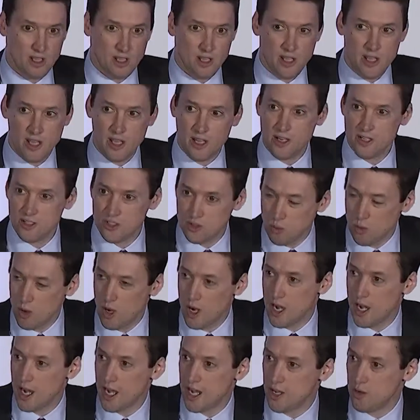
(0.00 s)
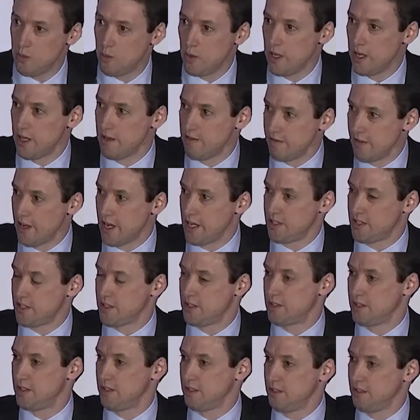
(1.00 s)
It is why we
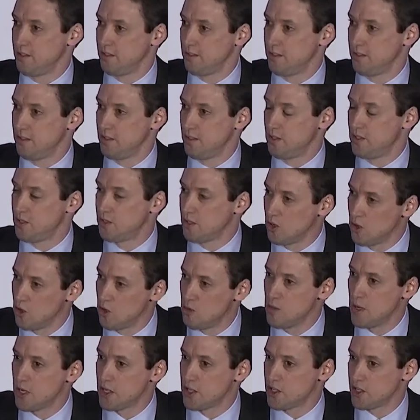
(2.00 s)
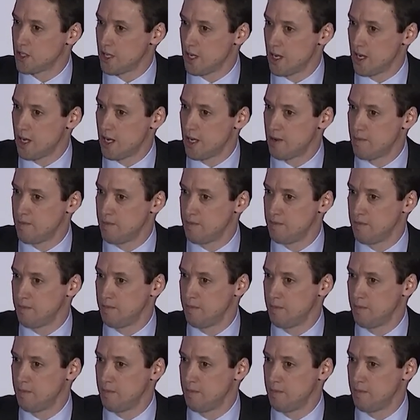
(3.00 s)
invest so much time